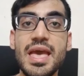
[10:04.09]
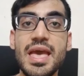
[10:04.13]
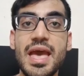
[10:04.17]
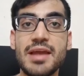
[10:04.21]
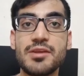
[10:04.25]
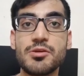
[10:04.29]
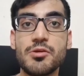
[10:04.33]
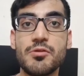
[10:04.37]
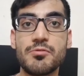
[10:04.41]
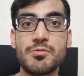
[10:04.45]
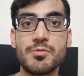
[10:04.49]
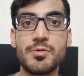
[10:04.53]

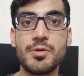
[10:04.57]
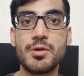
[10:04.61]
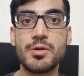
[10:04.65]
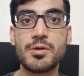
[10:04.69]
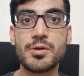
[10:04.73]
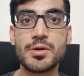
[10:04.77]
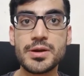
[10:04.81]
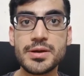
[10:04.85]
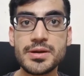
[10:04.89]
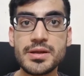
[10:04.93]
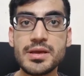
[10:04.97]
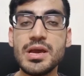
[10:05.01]
and you've
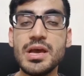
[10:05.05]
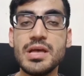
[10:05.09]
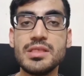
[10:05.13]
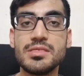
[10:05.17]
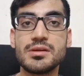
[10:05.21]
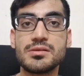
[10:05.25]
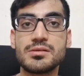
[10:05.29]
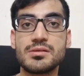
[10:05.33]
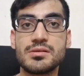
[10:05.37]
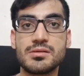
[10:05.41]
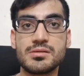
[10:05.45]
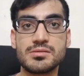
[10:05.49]
learned
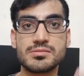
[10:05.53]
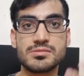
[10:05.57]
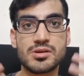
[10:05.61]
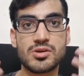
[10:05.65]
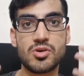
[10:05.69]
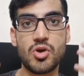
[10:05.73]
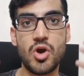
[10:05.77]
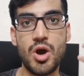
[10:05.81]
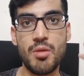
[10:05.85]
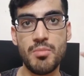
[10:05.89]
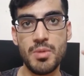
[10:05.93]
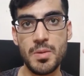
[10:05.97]
the
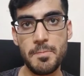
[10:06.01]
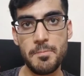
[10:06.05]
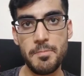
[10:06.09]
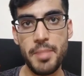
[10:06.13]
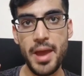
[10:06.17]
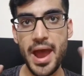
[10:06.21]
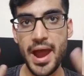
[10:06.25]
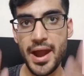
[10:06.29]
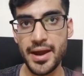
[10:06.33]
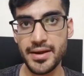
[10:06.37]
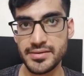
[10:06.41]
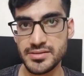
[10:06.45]
common
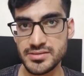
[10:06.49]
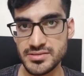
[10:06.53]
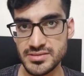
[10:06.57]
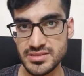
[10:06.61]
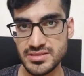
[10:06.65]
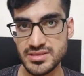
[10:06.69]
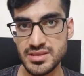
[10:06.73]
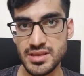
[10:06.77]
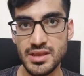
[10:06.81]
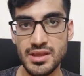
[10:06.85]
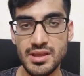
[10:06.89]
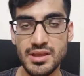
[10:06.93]

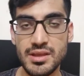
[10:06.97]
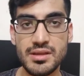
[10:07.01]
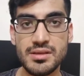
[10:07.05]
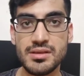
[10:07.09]
patterns